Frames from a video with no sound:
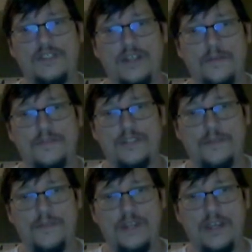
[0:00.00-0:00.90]

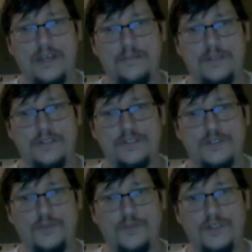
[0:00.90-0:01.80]
something
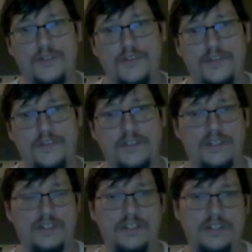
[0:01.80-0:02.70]
happens with the